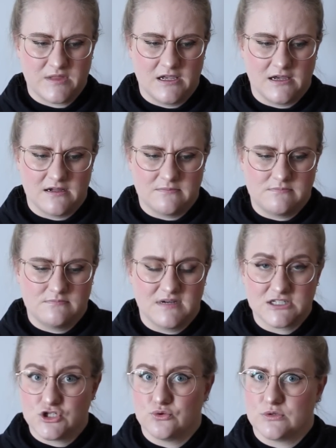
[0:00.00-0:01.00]

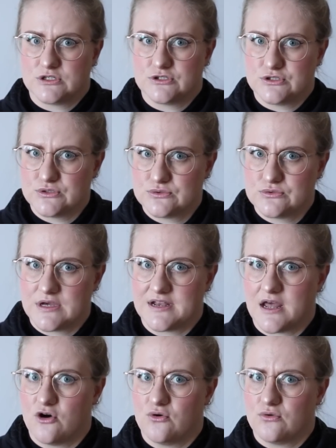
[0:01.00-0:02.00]
much you want to do,
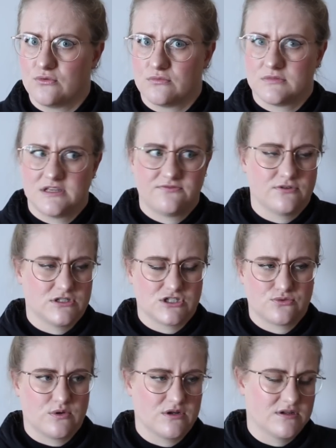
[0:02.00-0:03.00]
and how, if you
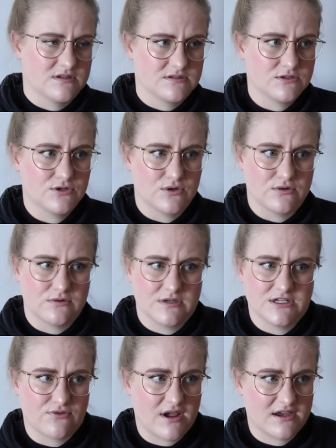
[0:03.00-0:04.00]
just want to, you know,
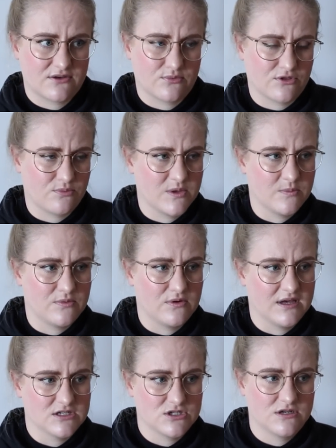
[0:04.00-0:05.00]
interact with people
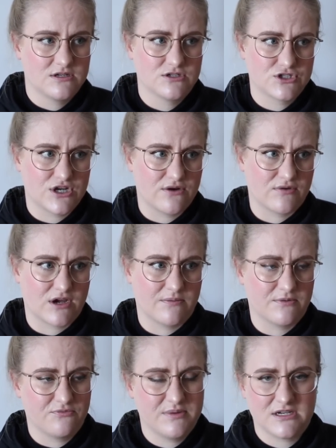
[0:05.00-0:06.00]
and share a
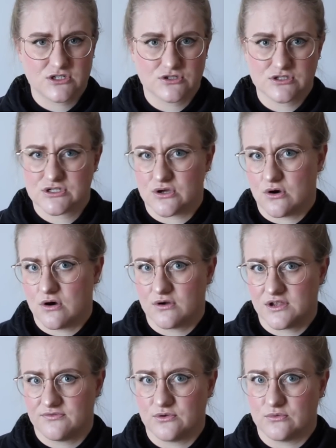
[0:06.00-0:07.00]
couple of pictures, or
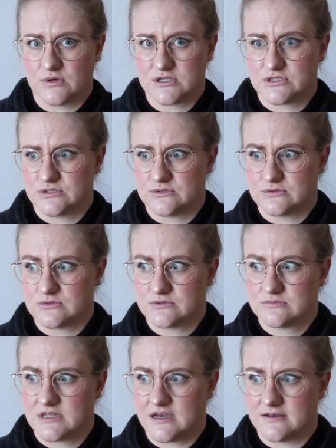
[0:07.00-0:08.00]
if you want to
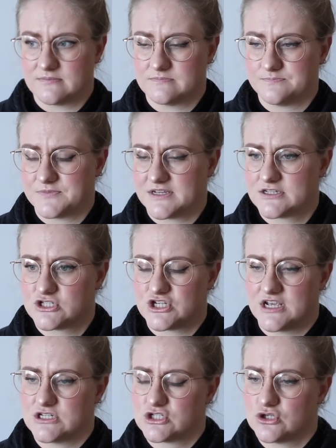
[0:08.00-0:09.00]

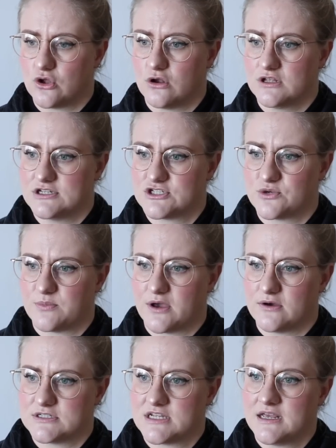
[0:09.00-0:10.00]
exchange knowledge
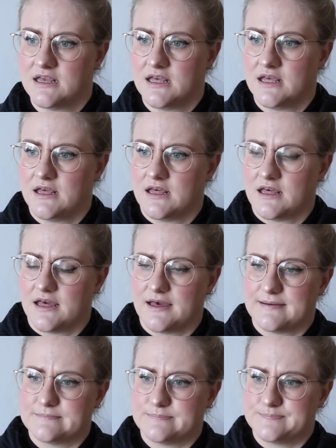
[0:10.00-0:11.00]
about
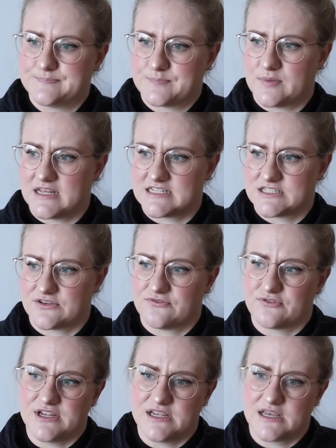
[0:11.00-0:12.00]

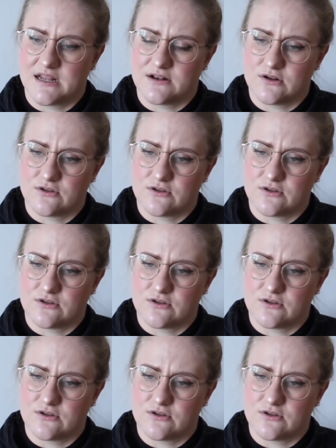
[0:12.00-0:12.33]
plastic-free and